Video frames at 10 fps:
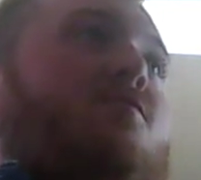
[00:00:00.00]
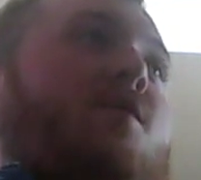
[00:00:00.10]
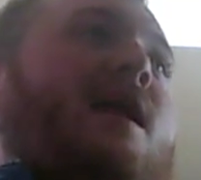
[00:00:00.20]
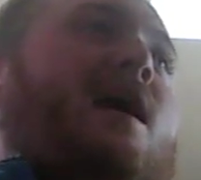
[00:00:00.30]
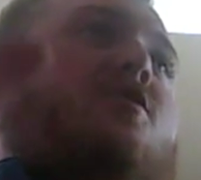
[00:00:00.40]

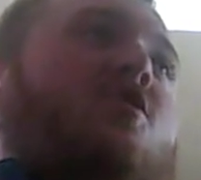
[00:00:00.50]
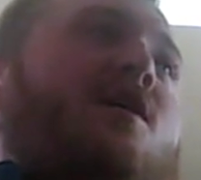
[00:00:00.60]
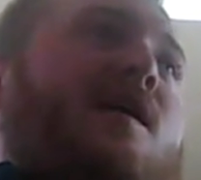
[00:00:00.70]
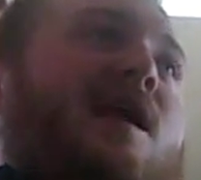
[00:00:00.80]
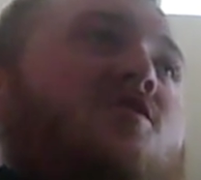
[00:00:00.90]
Right now,
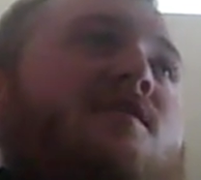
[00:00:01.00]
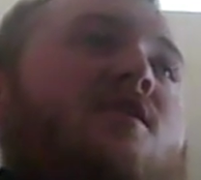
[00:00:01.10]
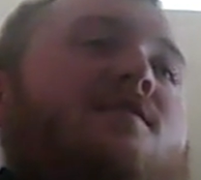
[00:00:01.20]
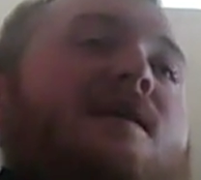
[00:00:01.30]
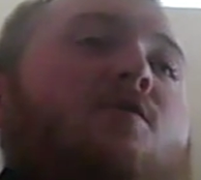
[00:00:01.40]
current conditions
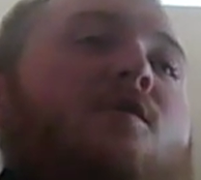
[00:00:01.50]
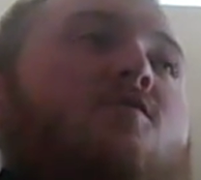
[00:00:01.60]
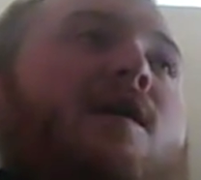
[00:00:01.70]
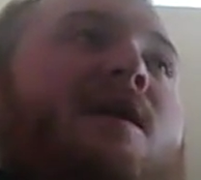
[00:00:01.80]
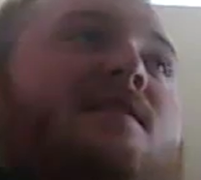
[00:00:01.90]
here, 71
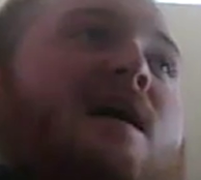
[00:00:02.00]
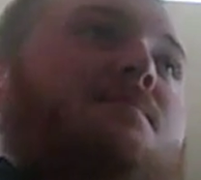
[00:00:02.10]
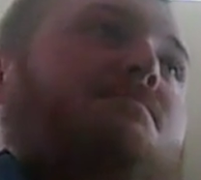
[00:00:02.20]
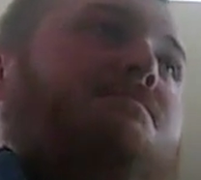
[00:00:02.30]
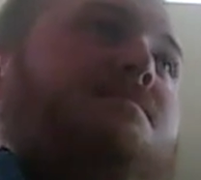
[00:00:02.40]
degrees,
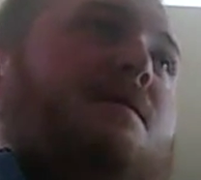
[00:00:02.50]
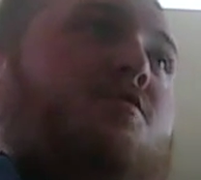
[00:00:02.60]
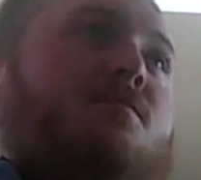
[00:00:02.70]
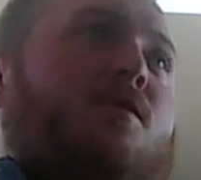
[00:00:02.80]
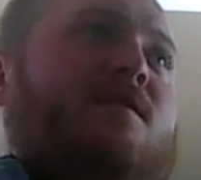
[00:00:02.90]

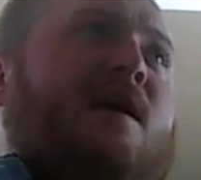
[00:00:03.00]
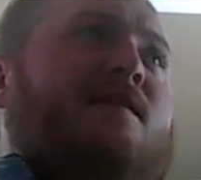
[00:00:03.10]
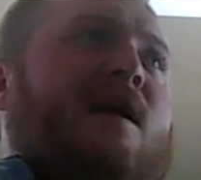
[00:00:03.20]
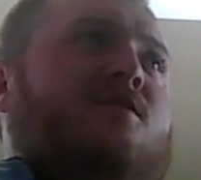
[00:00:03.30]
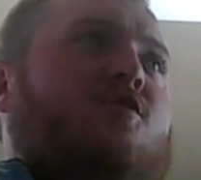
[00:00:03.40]
temperature most of
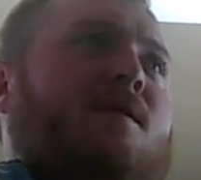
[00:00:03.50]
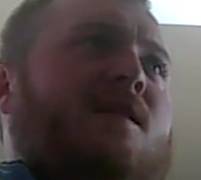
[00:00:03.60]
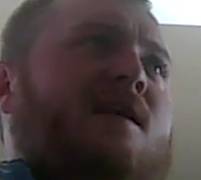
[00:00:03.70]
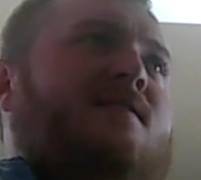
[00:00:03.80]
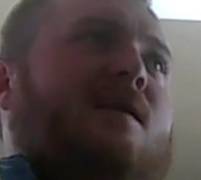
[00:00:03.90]
Scott's
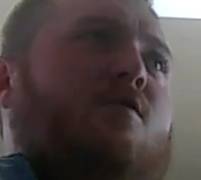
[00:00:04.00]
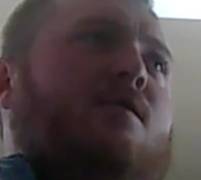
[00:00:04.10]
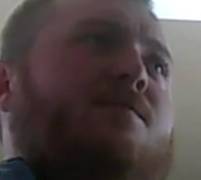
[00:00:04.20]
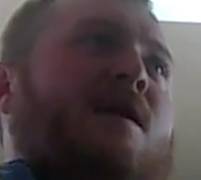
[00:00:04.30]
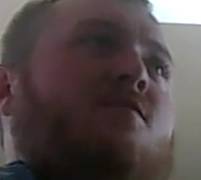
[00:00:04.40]
humidity
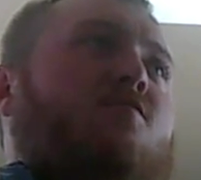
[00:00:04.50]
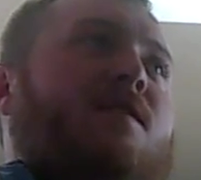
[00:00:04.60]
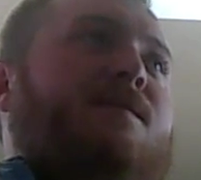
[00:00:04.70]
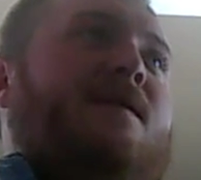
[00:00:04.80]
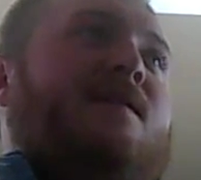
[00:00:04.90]
71%,
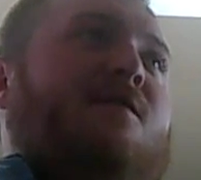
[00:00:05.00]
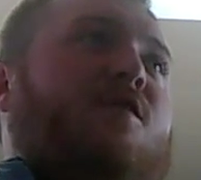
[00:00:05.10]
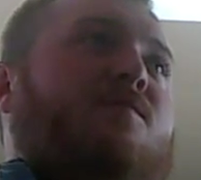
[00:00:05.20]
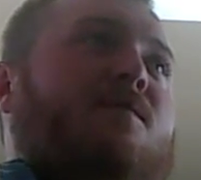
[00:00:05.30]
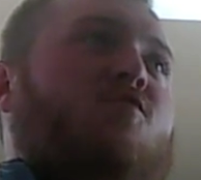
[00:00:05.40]
wind speed
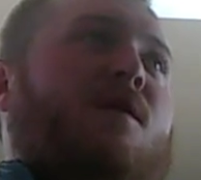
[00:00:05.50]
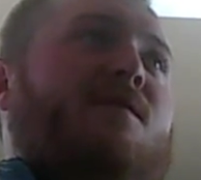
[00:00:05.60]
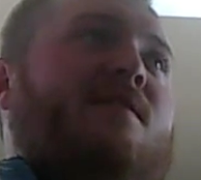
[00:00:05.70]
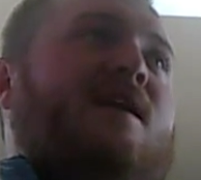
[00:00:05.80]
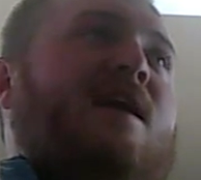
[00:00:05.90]
southwest by
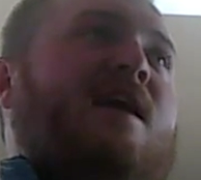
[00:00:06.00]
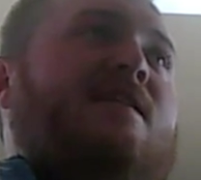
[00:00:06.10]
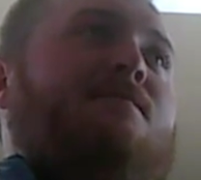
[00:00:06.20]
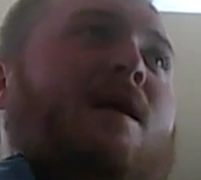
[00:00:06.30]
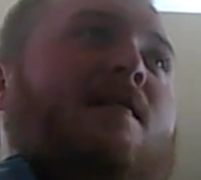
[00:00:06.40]
12, gusts at
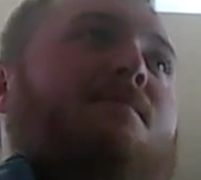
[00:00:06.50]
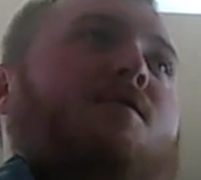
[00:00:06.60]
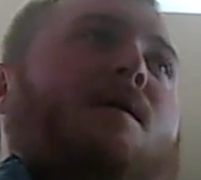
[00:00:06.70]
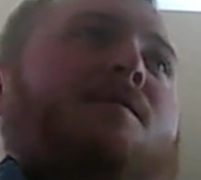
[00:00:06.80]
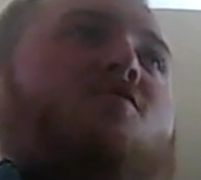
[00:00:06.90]
18 miles an hour,
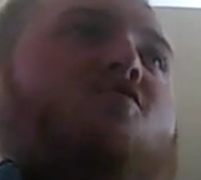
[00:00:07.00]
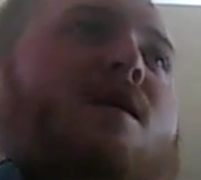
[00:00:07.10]
barometer